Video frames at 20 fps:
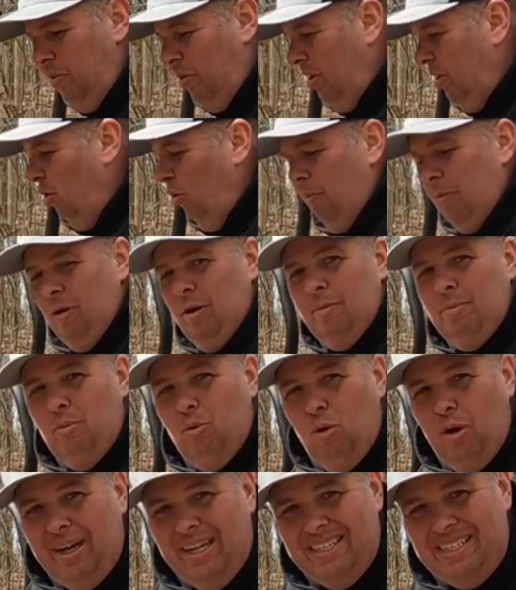We're gonna open up
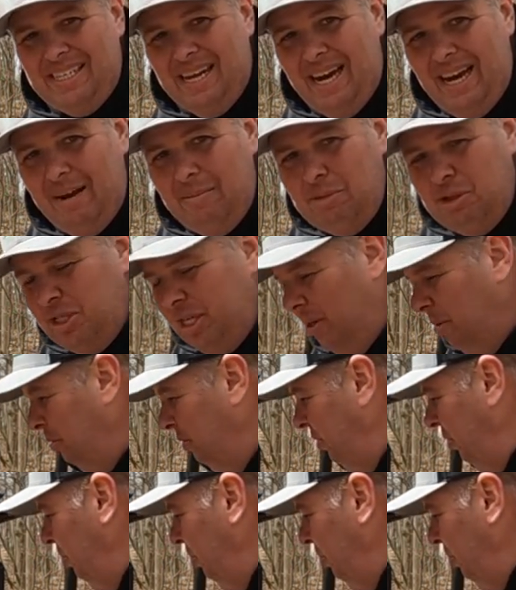one at a time, share with